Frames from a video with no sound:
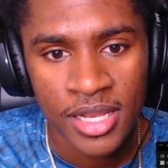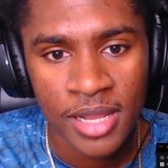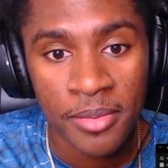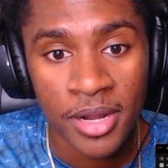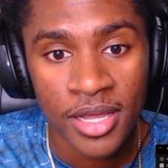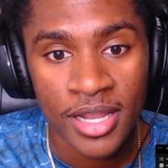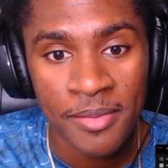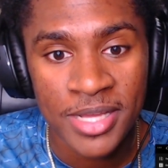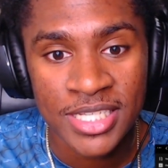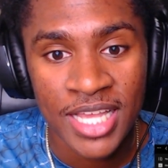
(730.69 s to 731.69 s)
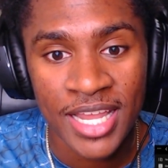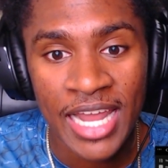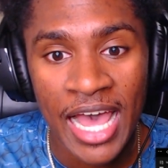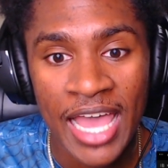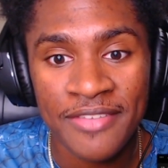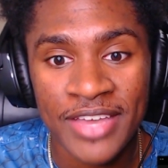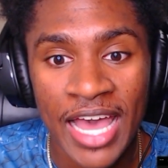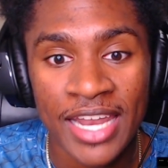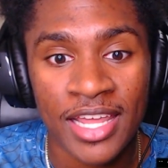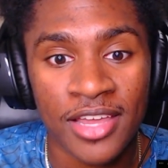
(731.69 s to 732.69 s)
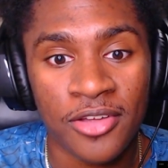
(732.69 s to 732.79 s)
Bruh, that man said, now I even got the